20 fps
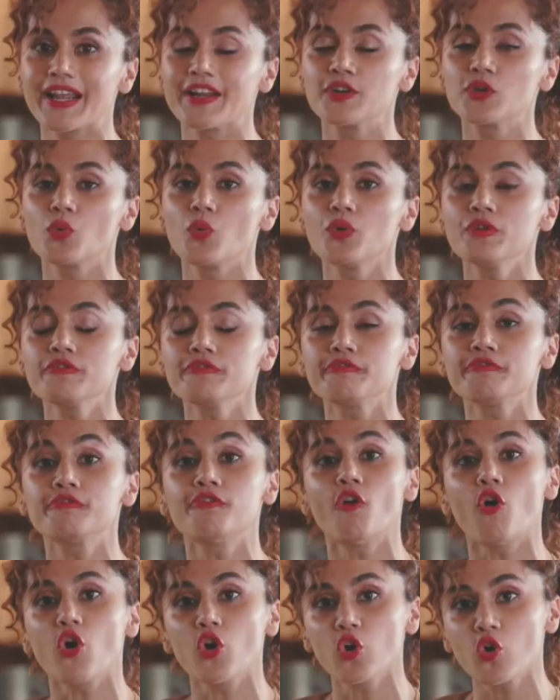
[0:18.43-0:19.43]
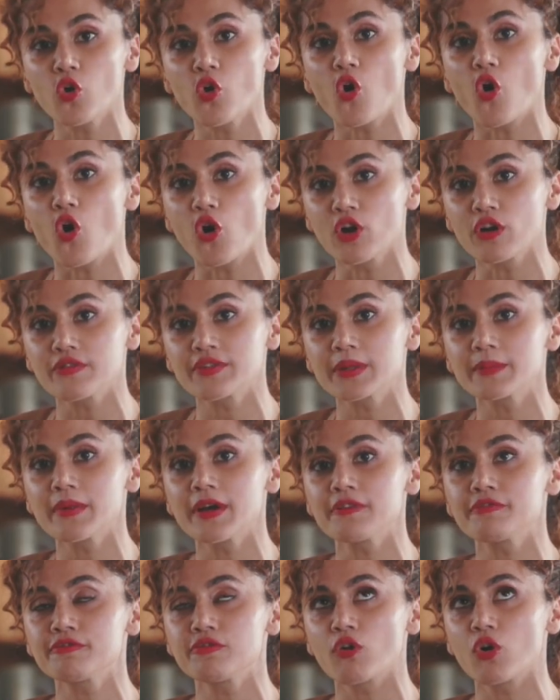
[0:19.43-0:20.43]
But I don't follow all of
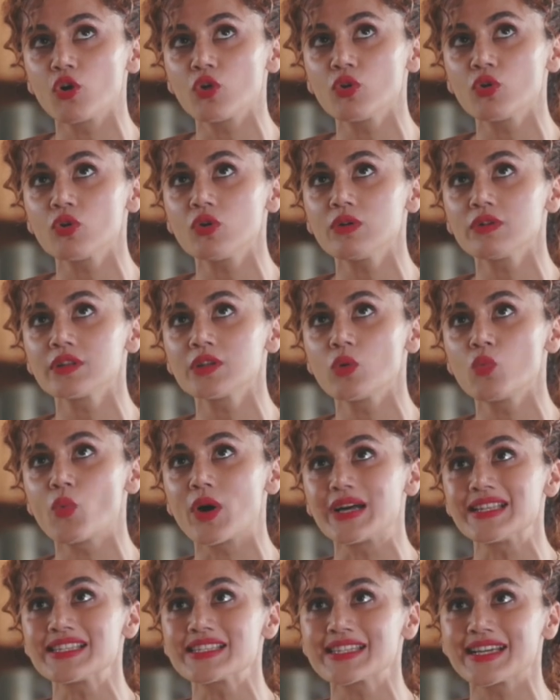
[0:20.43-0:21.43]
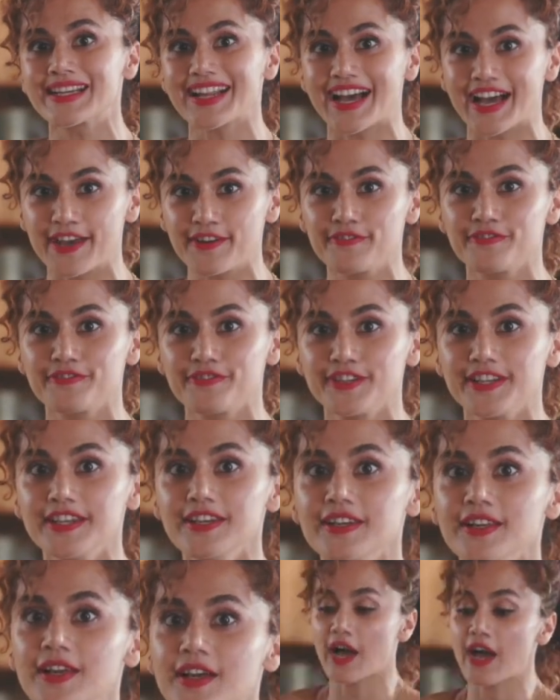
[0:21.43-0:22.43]
them. I follow the ones that I
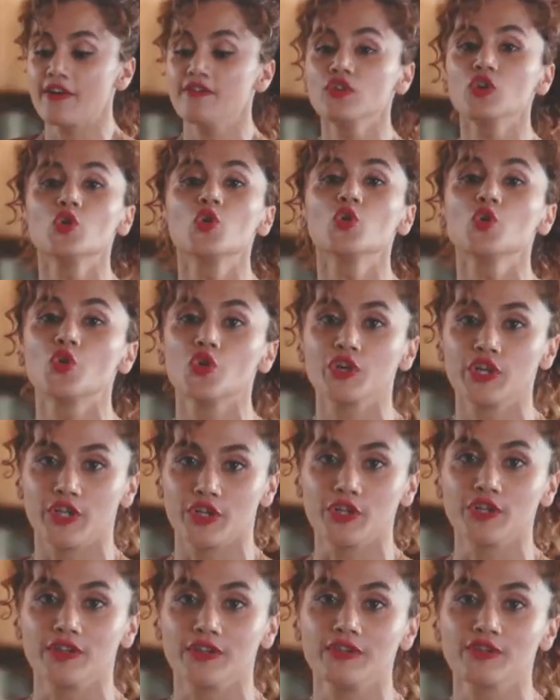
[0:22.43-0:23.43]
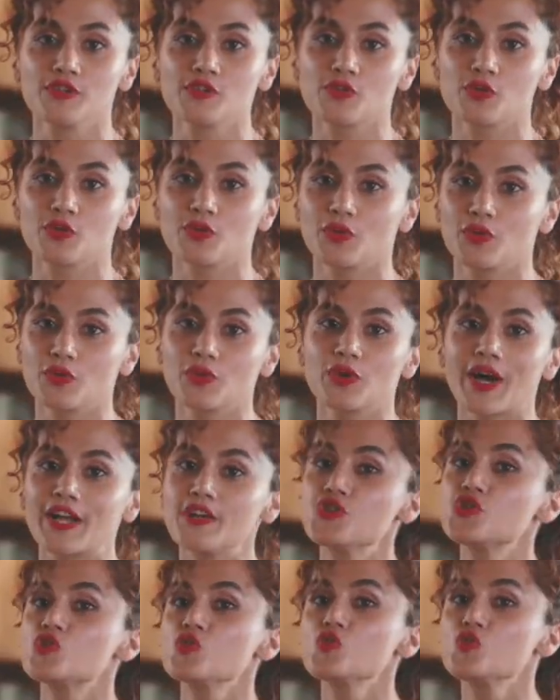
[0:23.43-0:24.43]
feel I will look good in. So
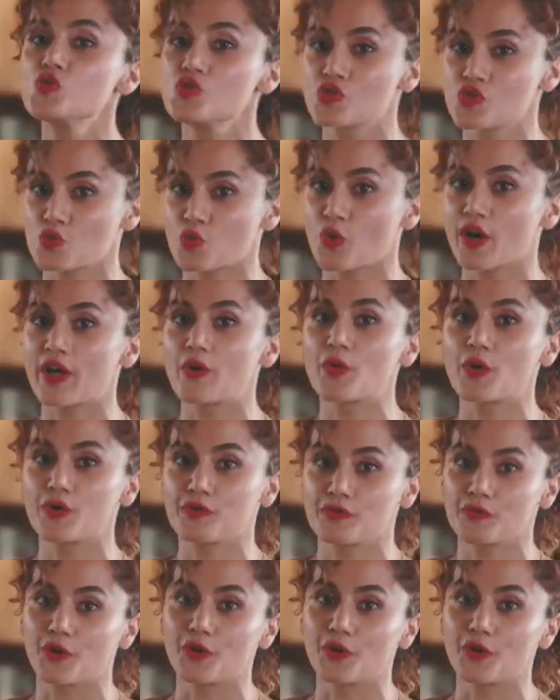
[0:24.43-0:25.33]
I choose what I want to